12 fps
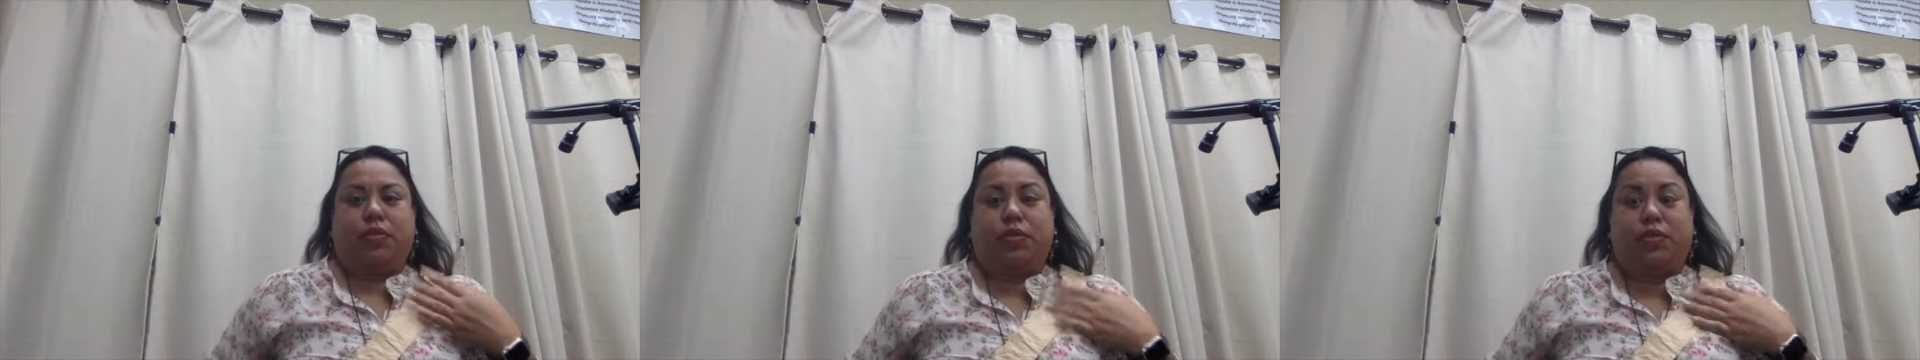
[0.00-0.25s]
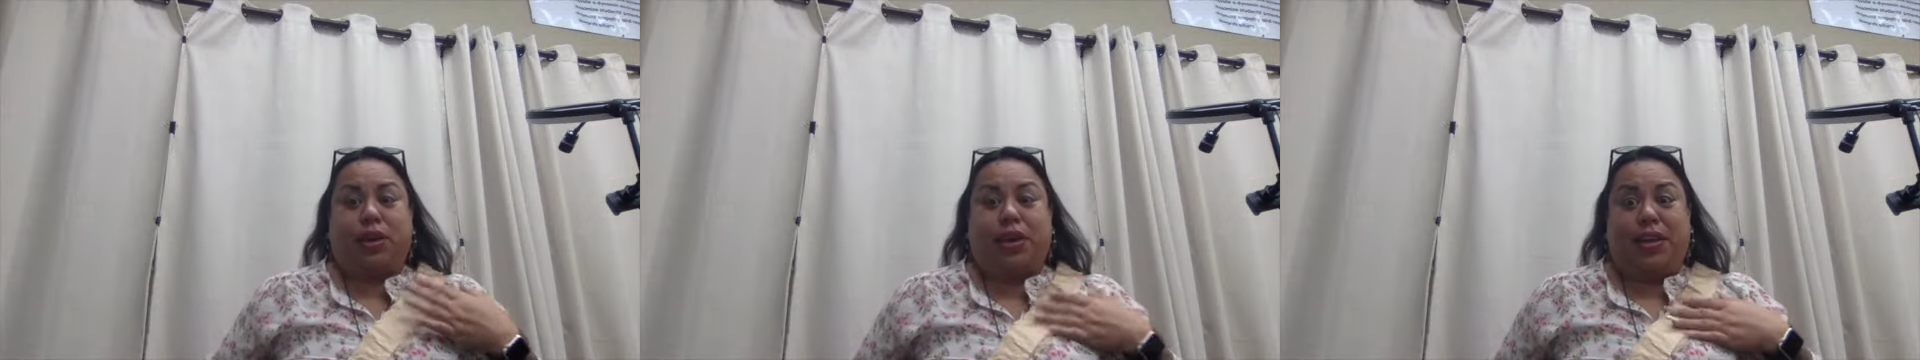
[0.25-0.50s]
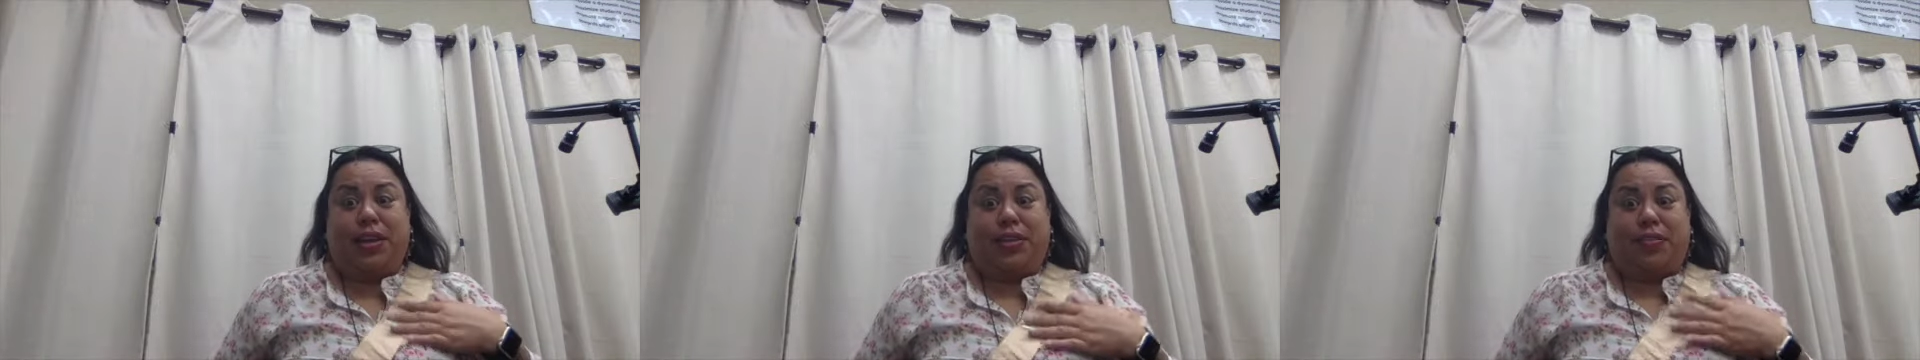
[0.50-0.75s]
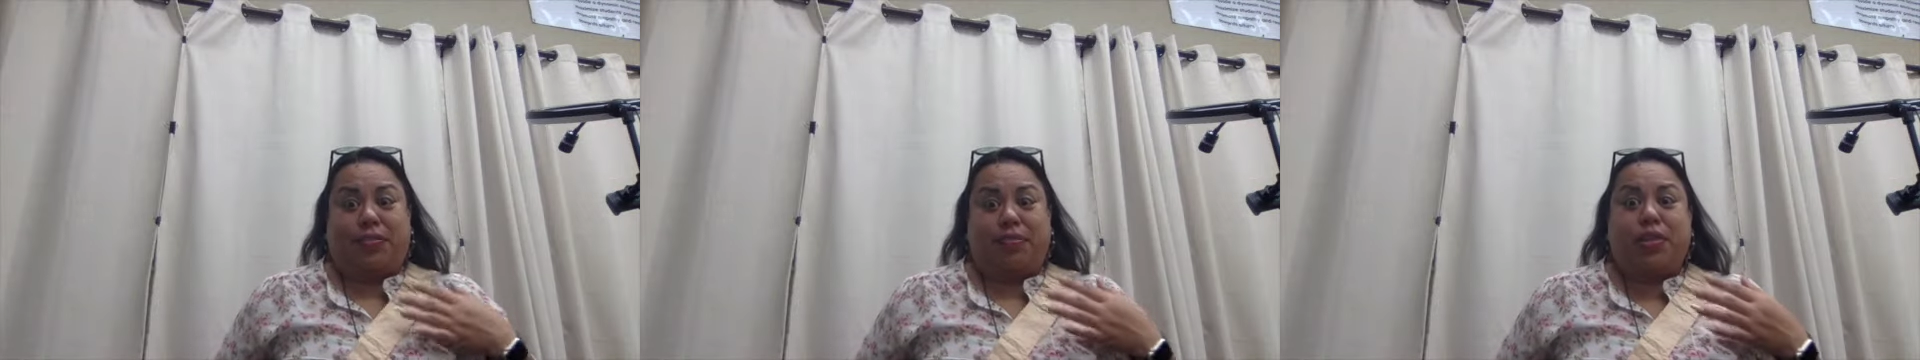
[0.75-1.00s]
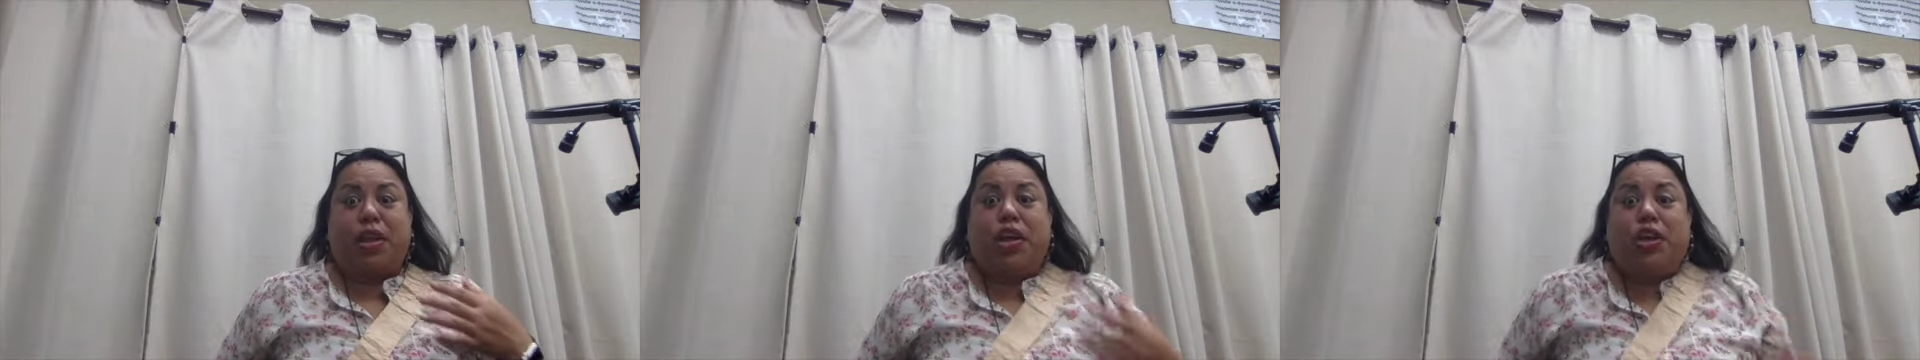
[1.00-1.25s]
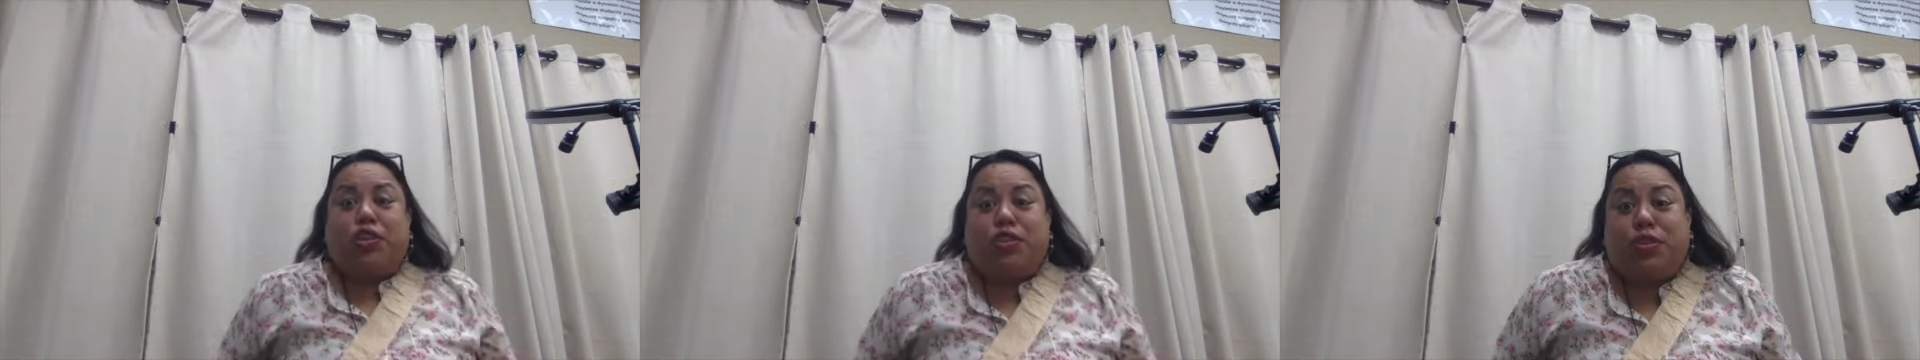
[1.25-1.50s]
Right?
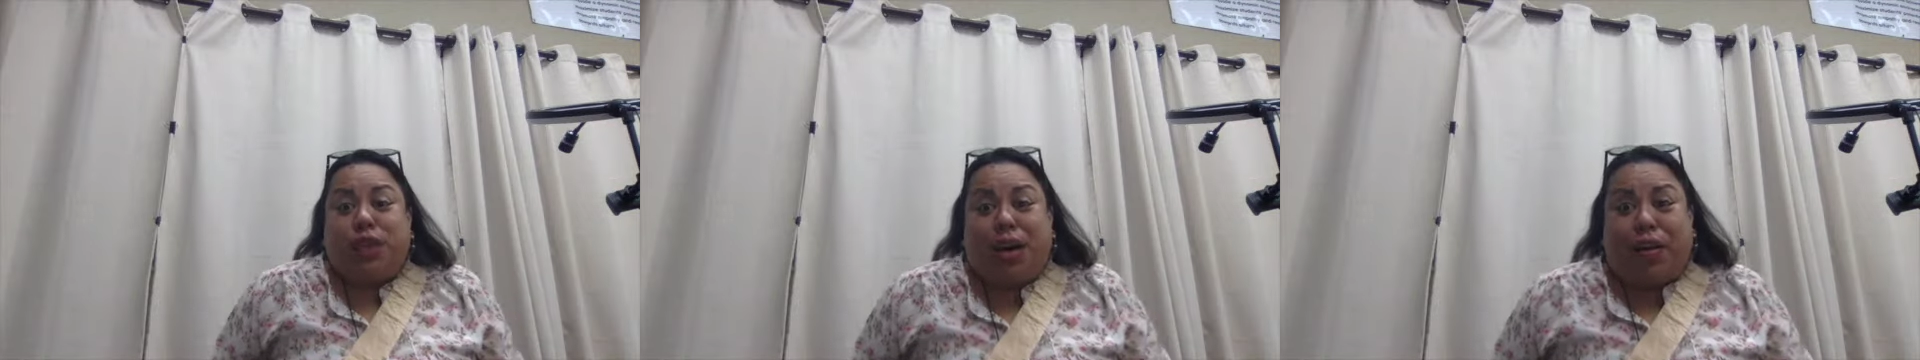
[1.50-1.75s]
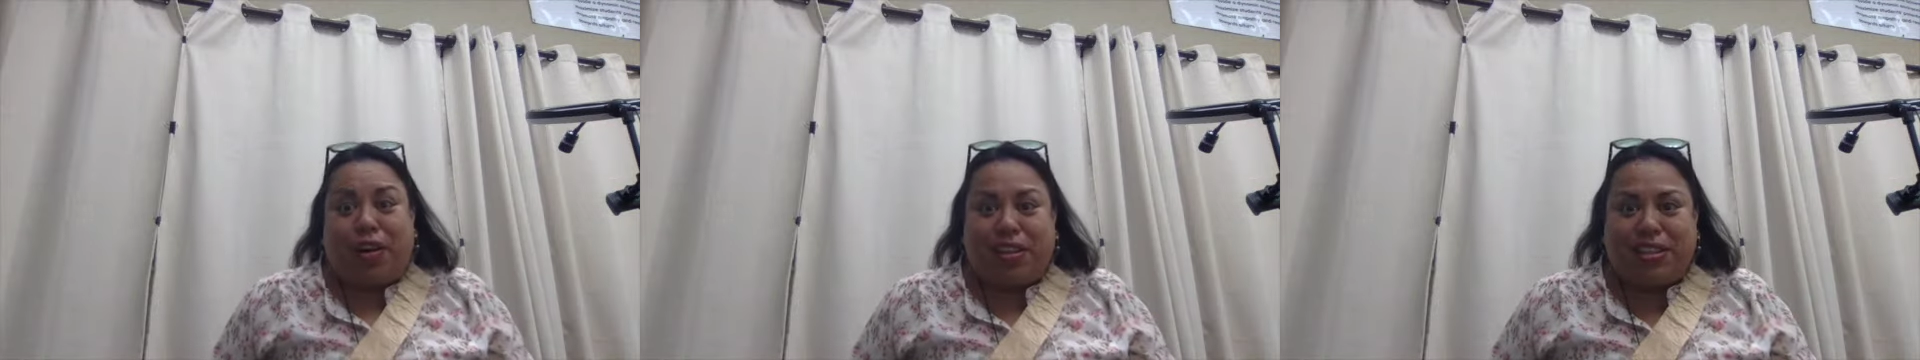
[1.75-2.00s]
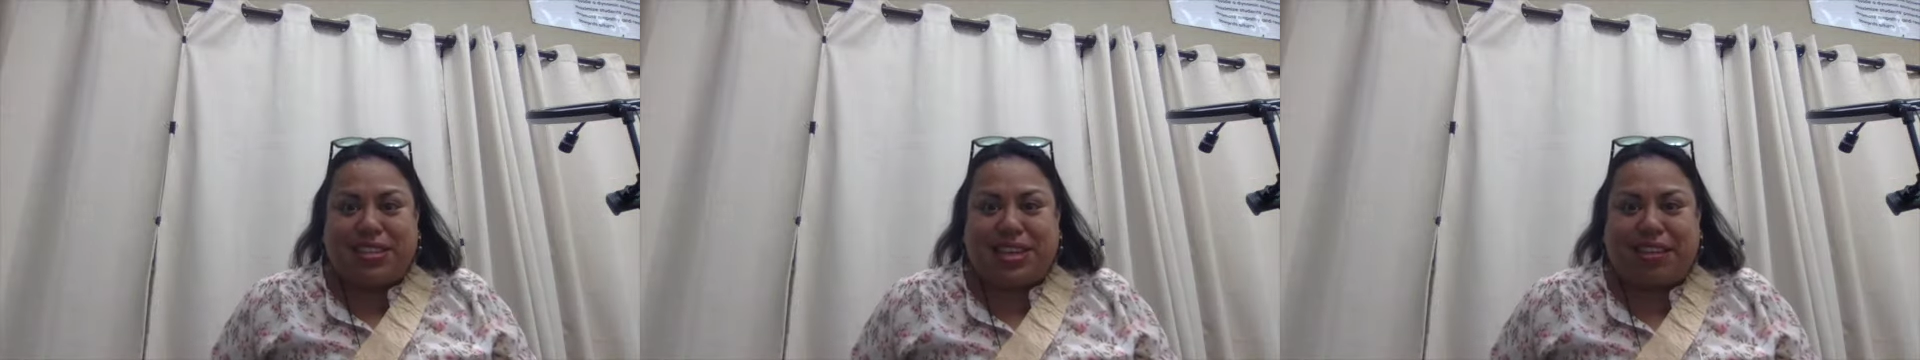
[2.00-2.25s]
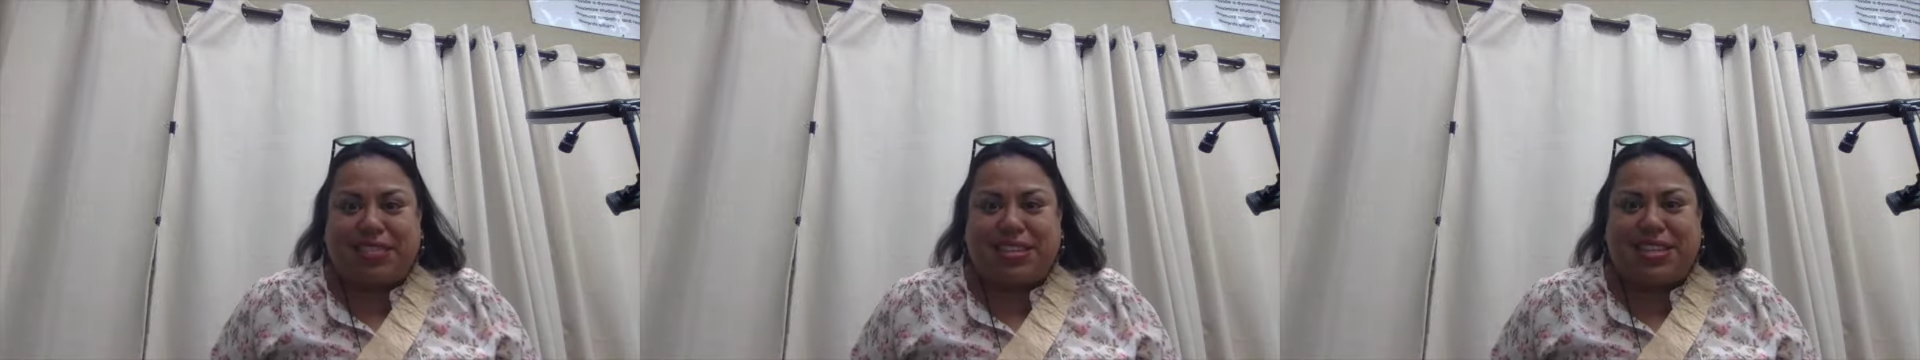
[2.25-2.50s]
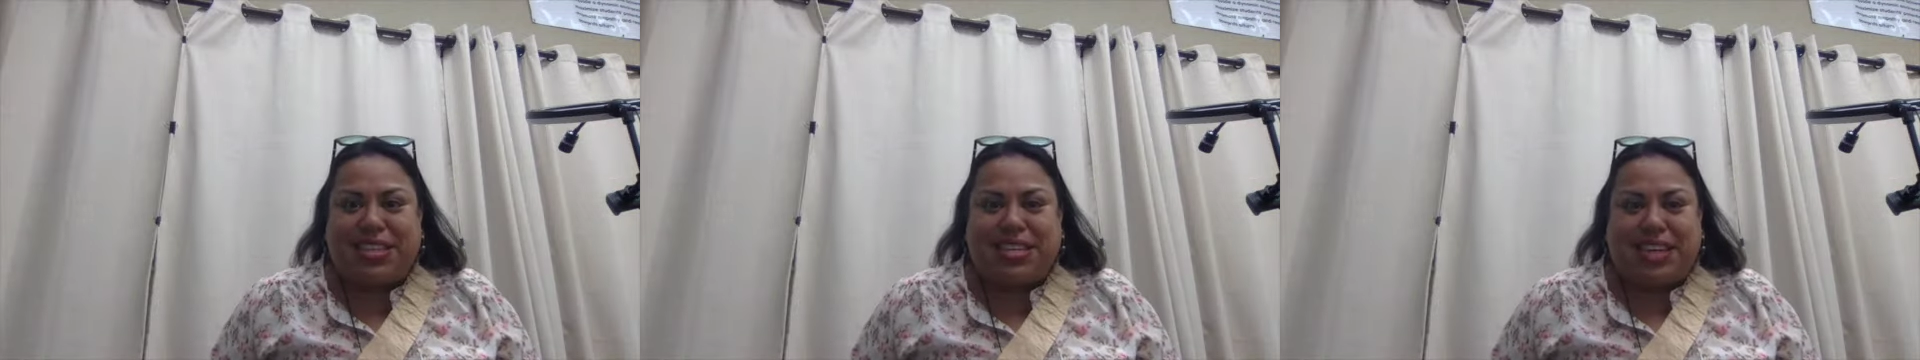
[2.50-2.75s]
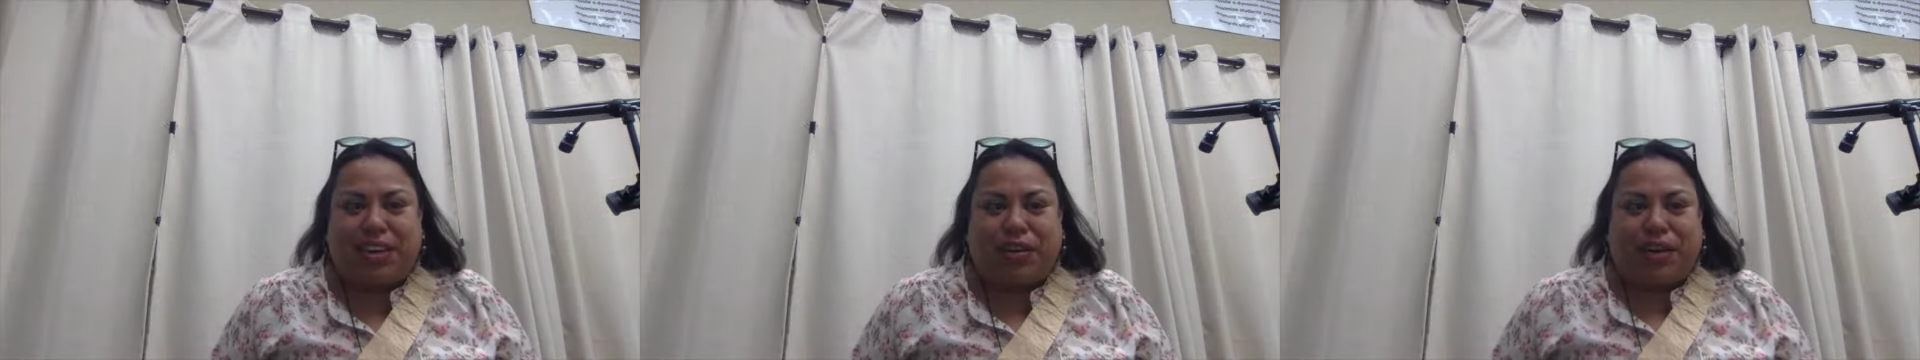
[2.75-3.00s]
So now all that's left is to
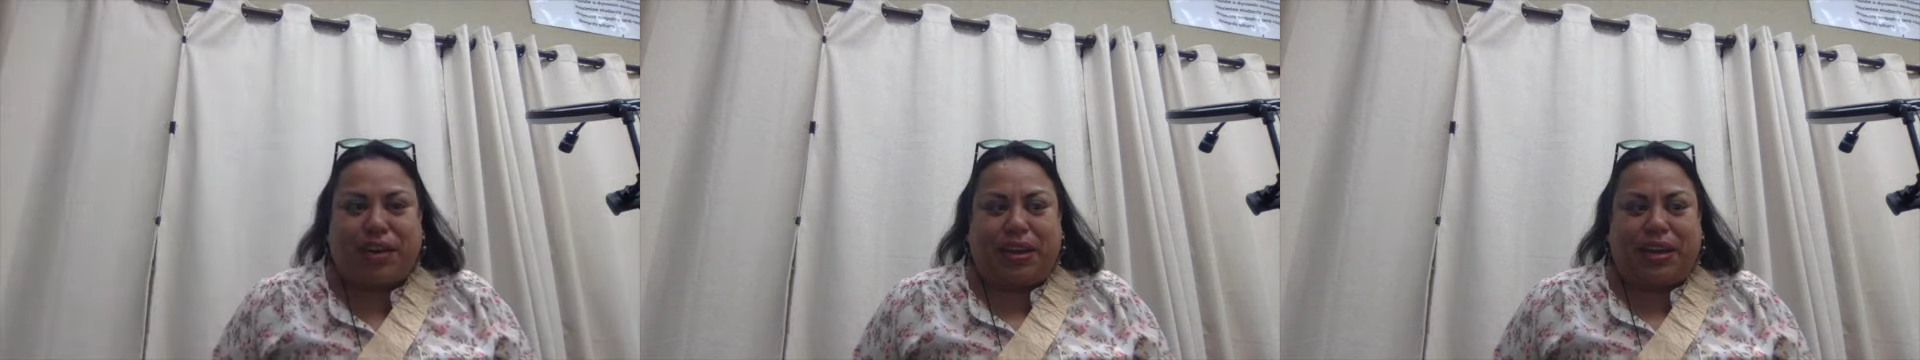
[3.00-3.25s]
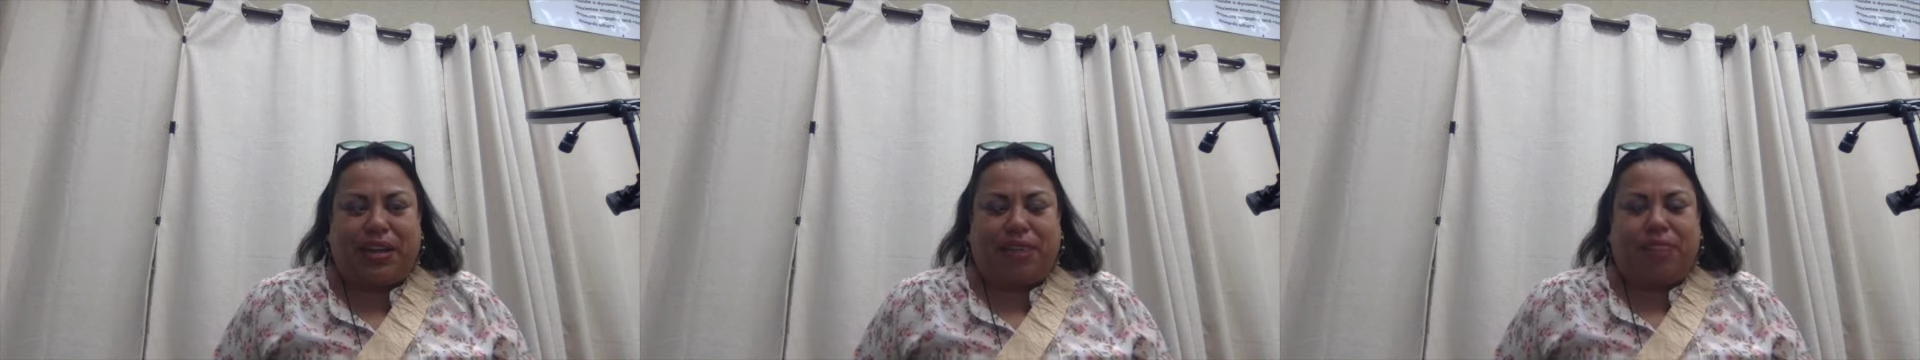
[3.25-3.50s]
decorate it.